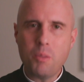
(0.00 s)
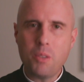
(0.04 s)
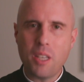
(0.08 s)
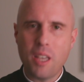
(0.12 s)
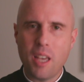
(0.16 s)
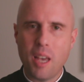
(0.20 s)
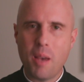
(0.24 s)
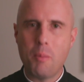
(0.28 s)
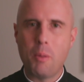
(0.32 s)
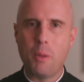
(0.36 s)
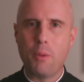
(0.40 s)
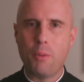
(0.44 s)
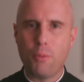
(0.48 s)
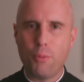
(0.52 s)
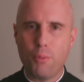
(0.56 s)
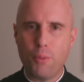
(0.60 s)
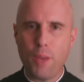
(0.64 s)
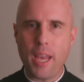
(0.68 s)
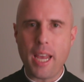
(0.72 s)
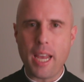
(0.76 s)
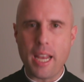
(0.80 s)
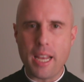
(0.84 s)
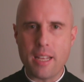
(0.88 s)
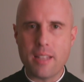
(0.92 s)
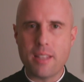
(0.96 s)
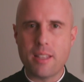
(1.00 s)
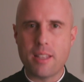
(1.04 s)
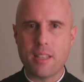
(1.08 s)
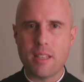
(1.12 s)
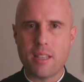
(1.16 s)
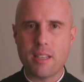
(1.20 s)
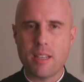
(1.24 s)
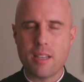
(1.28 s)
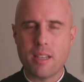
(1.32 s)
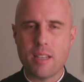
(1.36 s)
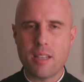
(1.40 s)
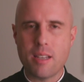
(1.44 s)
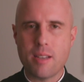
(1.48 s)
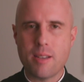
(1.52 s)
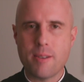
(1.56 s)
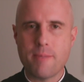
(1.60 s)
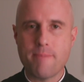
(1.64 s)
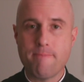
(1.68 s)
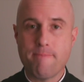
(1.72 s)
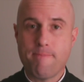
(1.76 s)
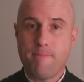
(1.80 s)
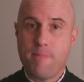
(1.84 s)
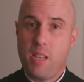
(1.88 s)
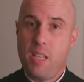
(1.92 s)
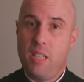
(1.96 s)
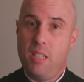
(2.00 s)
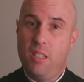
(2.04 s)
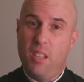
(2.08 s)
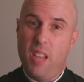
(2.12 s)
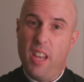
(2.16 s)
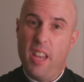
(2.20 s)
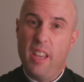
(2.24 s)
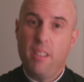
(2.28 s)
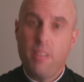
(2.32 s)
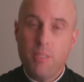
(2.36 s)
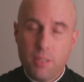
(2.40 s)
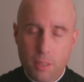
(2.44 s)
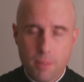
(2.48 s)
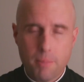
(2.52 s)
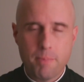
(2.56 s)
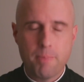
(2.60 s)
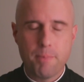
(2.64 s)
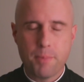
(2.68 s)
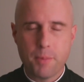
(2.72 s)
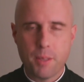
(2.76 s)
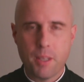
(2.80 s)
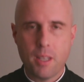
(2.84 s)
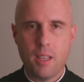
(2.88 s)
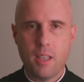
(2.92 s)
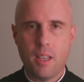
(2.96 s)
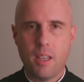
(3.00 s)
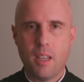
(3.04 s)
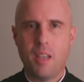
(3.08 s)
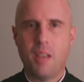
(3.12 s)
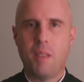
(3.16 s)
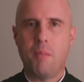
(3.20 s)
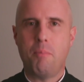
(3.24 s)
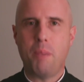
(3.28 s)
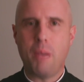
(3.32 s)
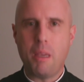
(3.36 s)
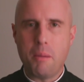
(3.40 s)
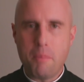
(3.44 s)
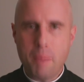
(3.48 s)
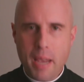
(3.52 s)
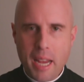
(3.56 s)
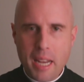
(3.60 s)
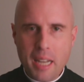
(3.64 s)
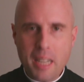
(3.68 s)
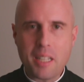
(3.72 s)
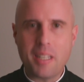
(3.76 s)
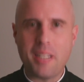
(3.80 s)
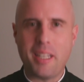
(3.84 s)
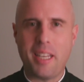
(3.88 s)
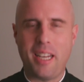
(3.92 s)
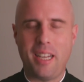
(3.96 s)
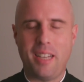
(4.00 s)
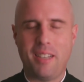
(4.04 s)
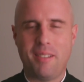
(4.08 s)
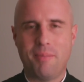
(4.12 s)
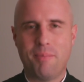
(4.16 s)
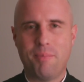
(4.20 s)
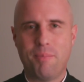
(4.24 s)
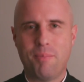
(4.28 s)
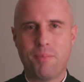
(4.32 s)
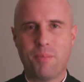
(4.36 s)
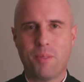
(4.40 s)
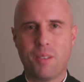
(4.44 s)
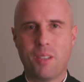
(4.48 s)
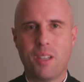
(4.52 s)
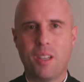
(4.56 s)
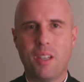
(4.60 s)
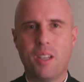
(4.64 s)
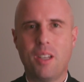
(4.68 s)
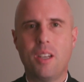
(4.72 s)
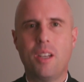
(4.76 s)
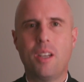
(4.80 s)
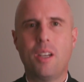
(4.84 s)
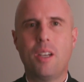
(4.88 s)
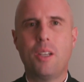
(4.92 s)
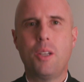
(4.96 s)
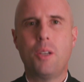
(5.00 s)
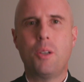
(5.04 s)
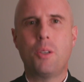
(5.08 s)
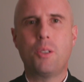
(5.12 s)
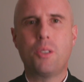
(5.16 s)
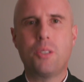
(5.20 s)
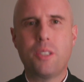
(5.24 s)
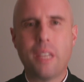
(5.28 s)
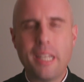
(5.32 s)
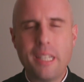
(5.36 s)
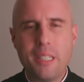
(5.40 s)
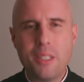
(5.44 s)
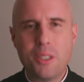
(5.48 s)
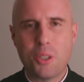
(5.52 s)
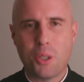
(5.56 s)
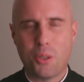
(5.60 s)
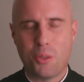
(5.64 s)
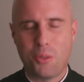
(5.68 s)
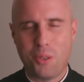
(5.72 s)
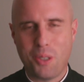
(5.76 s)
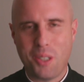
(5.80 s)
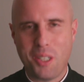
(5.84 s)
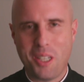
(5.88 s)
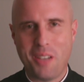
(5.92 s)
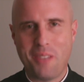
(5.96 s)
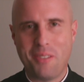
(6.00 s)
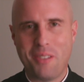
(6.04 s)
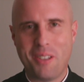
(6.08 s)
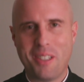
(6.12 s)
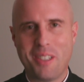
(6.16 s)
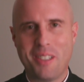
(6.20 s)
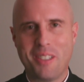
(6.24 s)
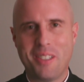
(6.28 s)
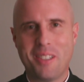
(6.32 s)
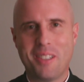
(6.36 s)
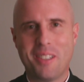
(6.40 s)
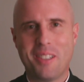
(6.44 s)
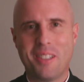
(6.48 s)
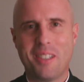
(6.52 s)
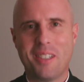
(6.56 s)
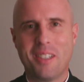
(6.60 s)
to him in faith, he says, be made clean. Your sins are forgiven.